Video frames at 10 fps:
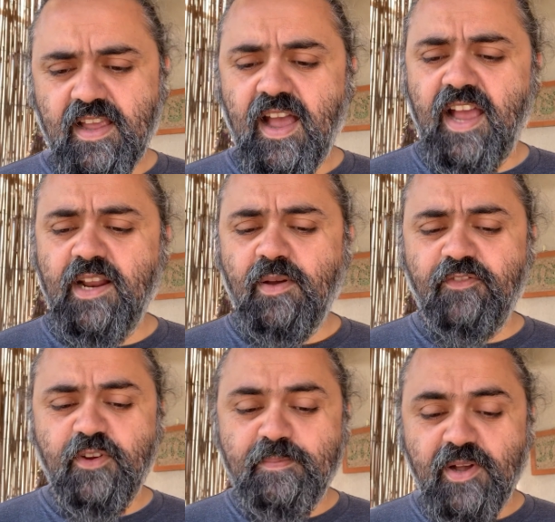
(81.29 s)
I know
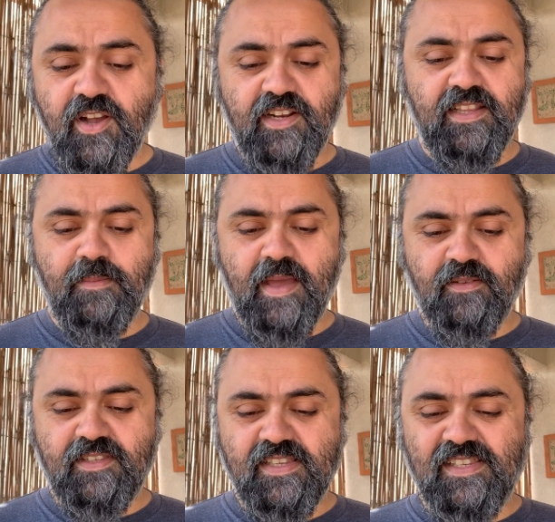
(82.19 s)
every bird in the
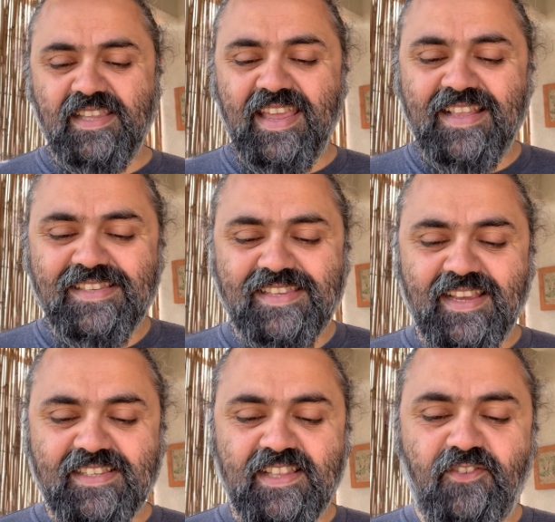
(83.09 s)
mountains, and the
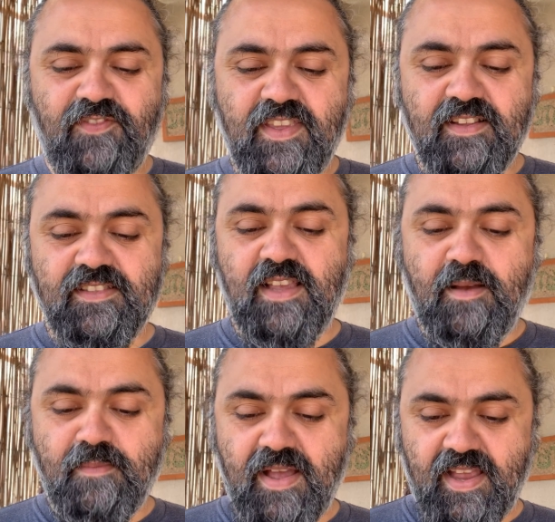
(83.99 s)
insects in the fields are
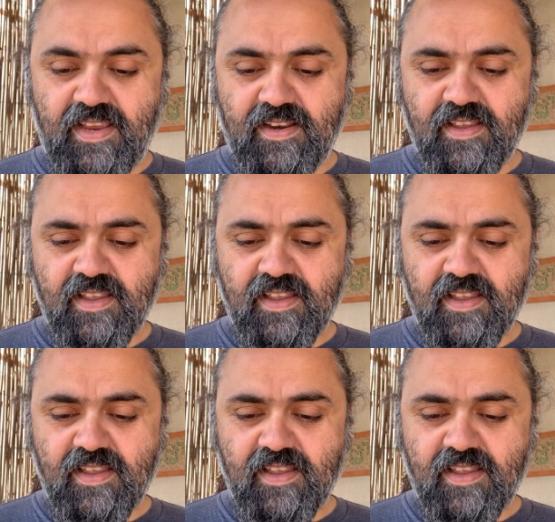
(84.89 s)
mine.